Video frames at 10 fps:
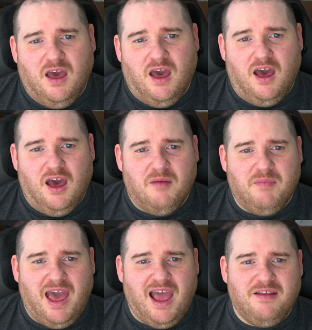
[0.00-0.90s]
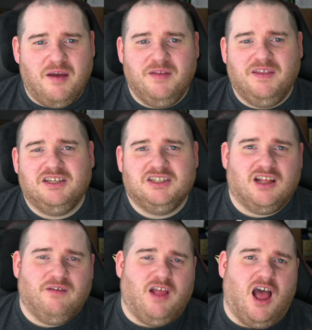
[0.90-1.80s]
And I mean, this is
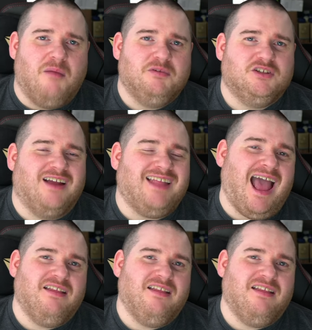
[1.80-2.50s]
kind of an upside and a